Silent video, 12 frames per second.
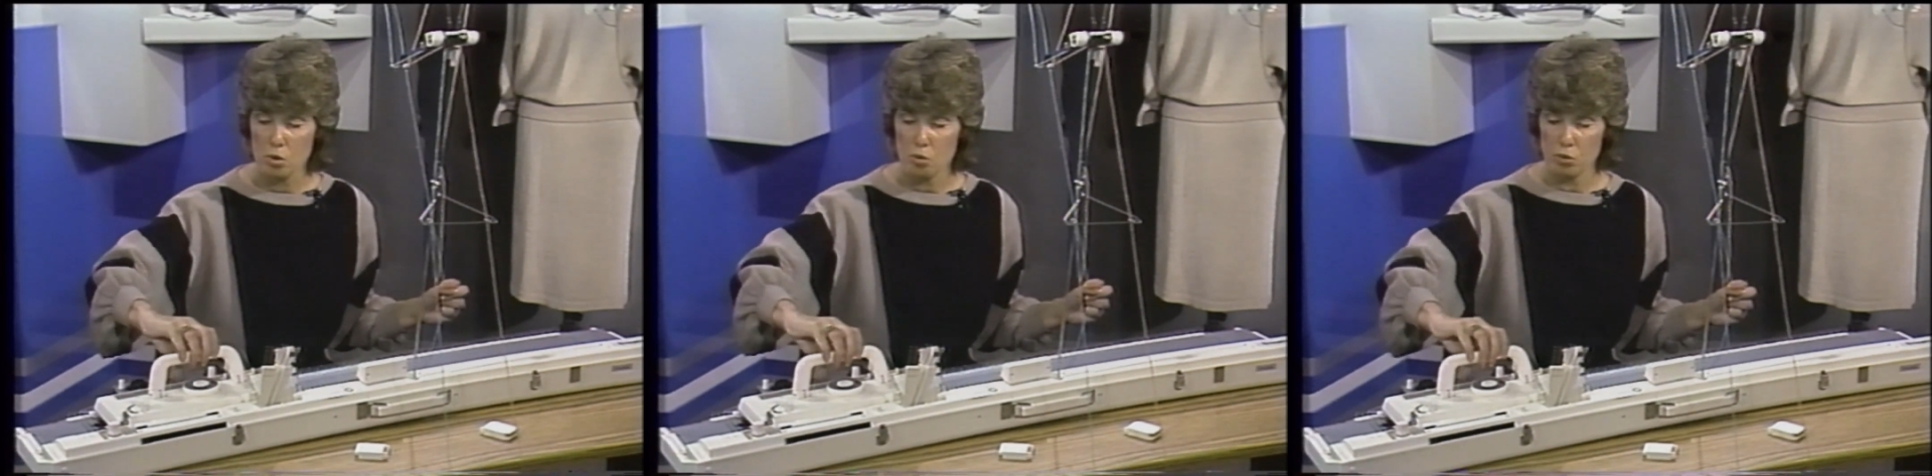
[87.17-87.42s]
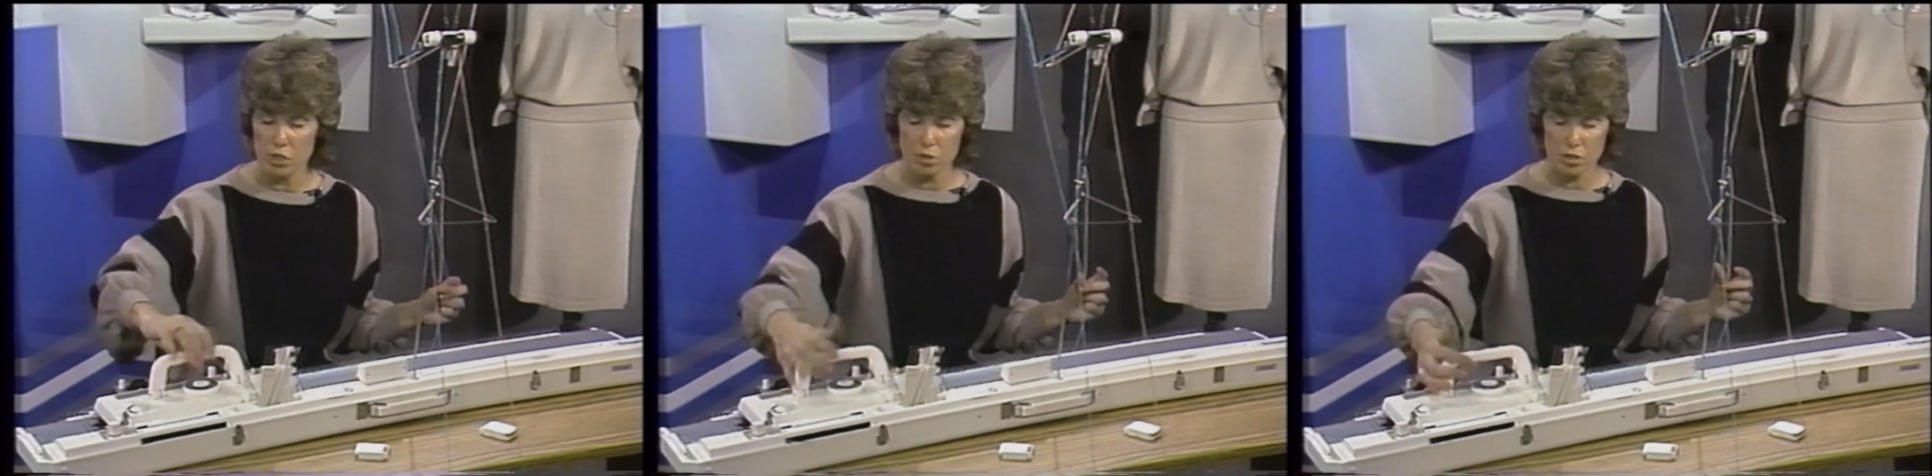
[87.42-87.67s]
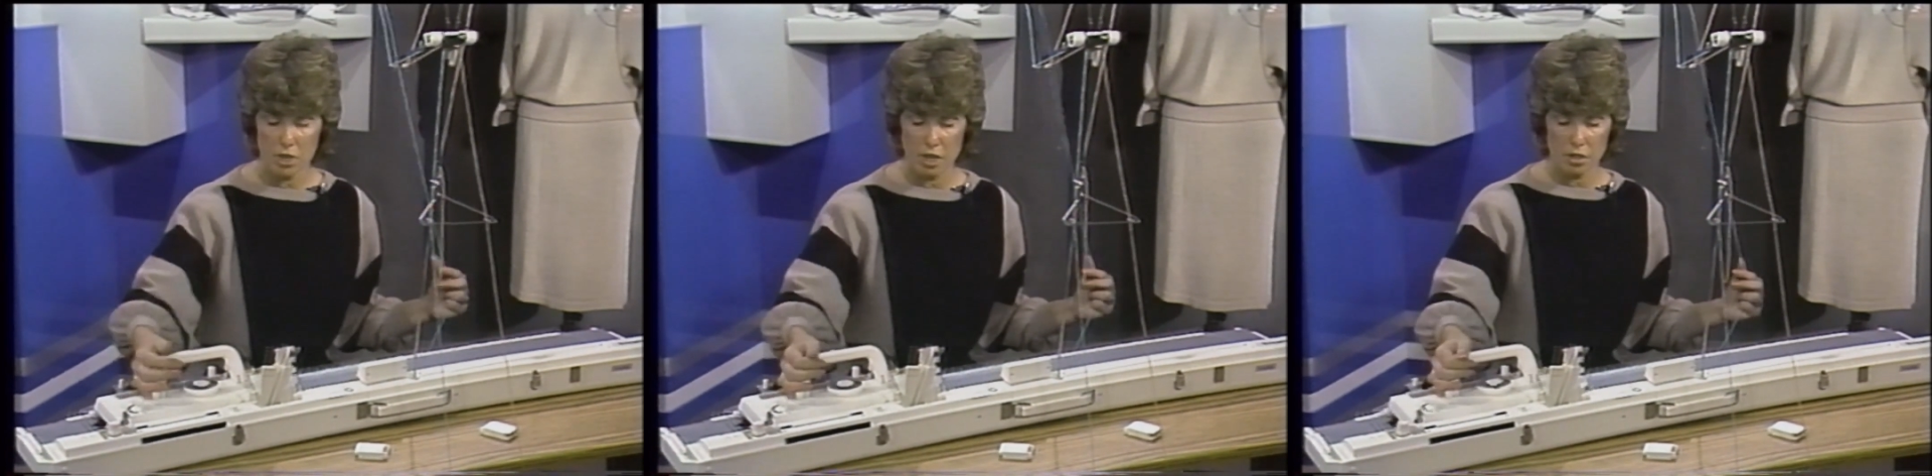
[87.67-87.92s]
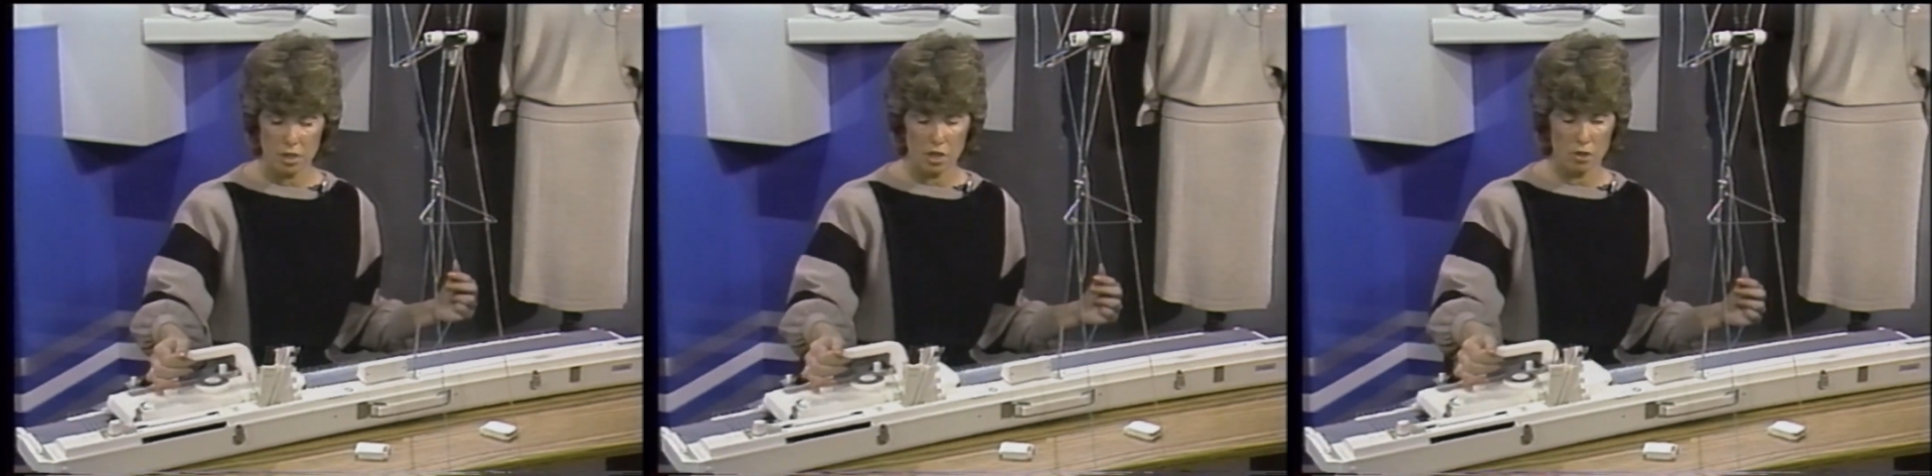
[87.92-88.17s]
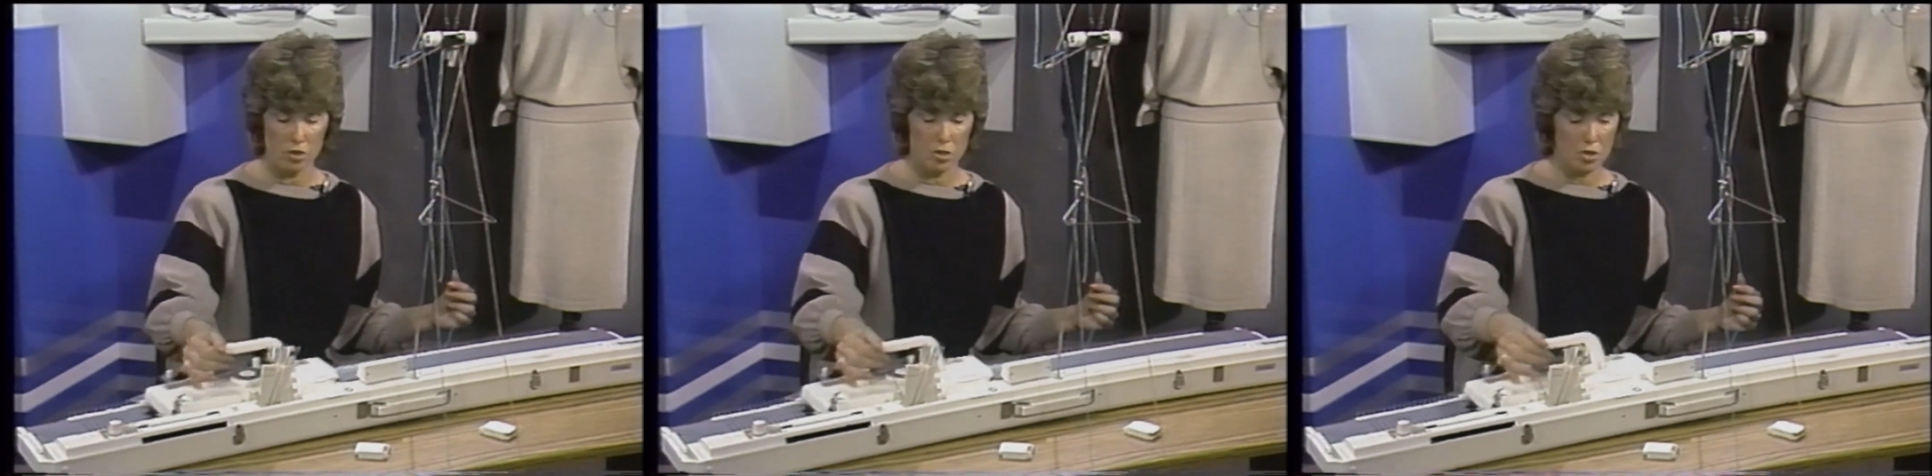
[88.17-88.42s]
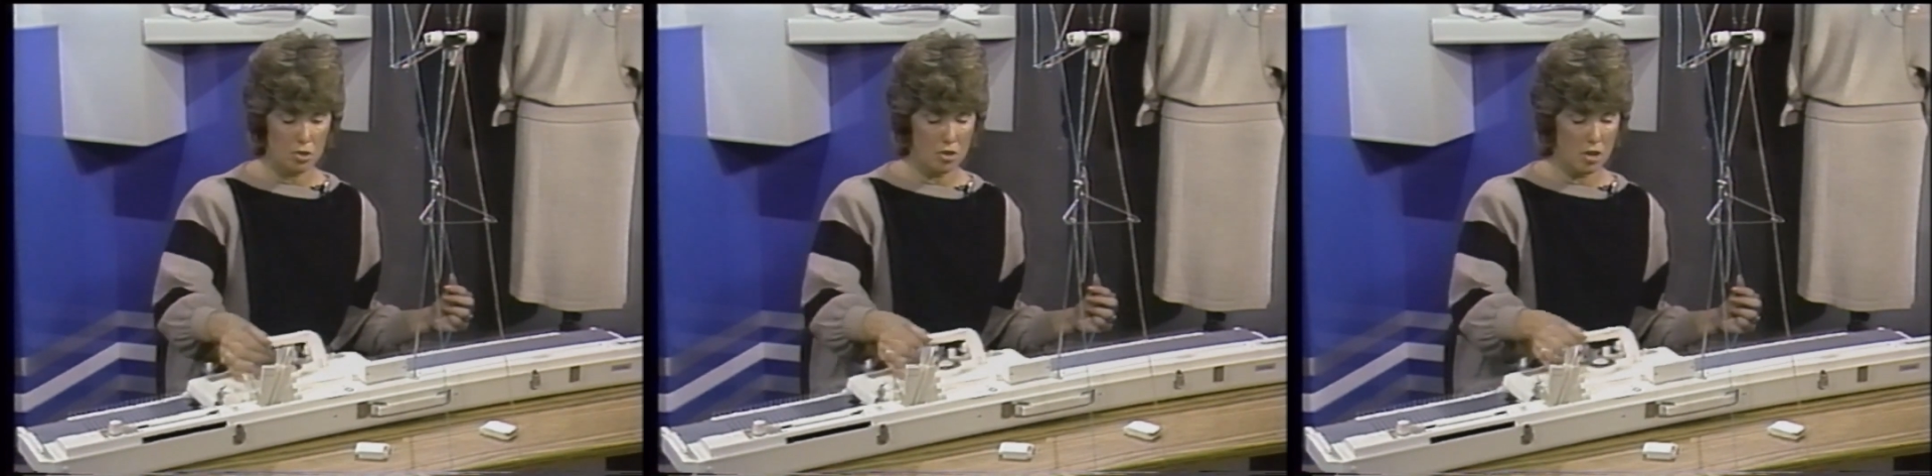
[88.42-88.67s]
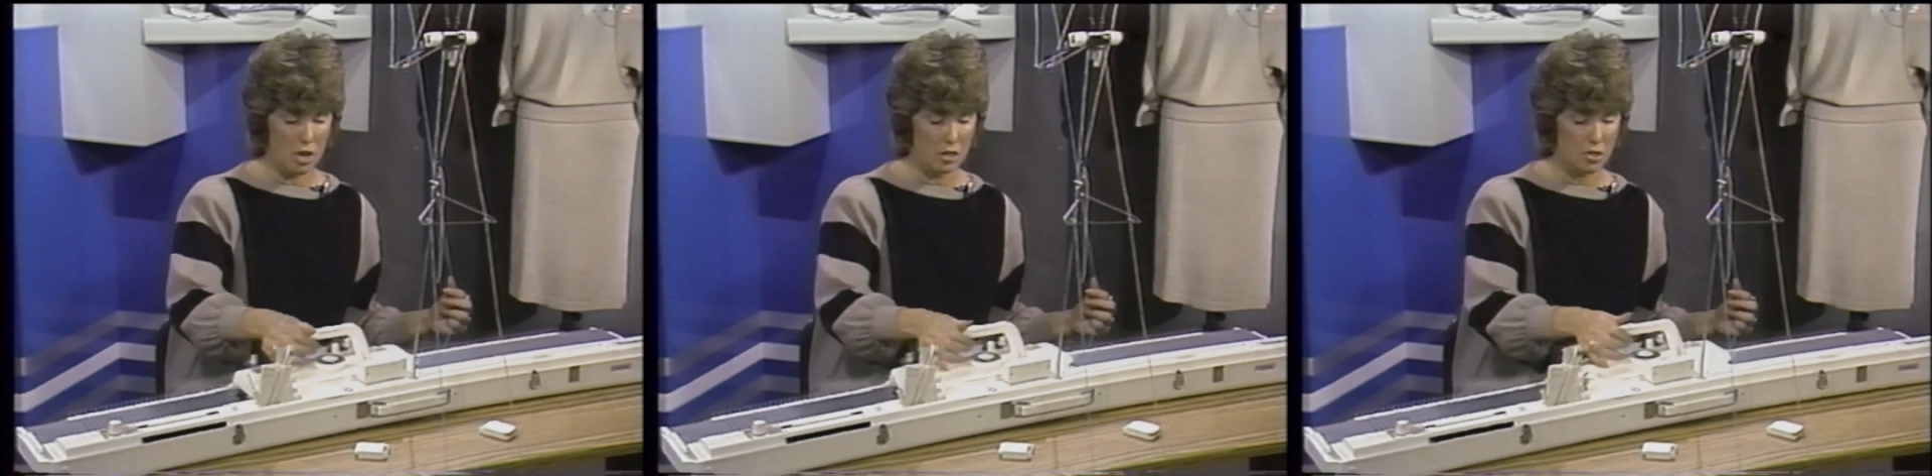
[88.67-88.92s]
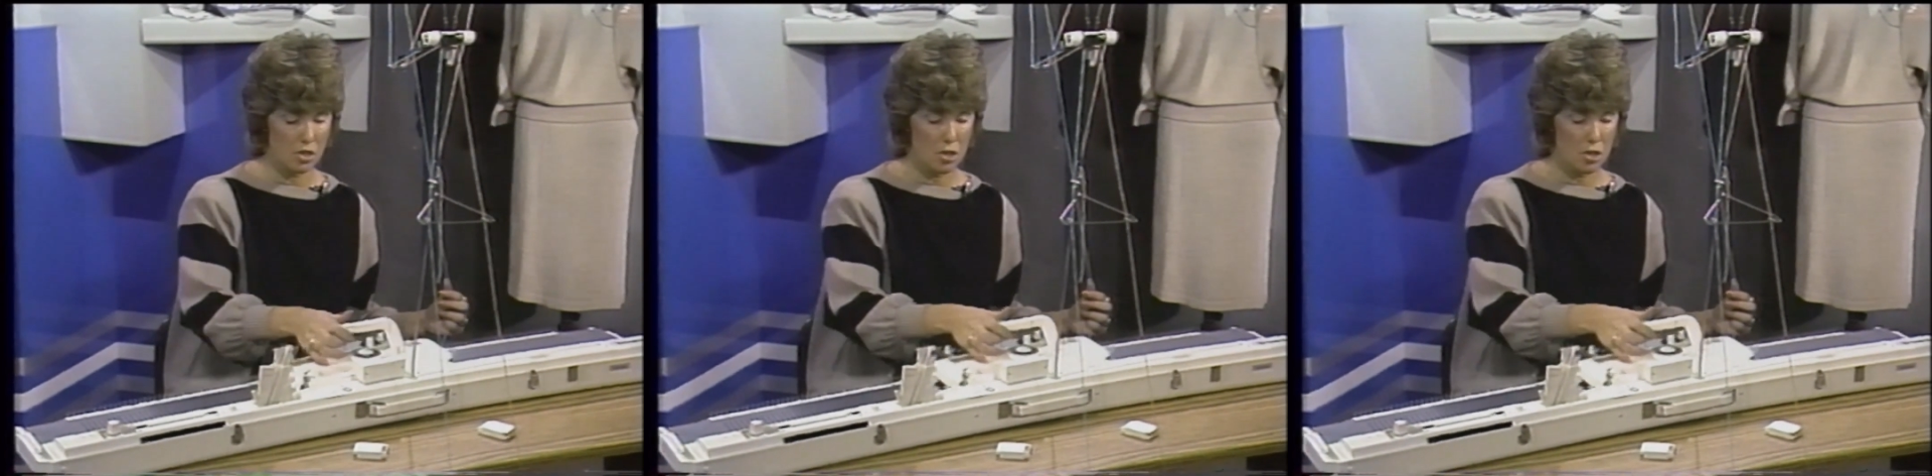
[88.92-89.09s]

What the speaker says: When you take the carriage across,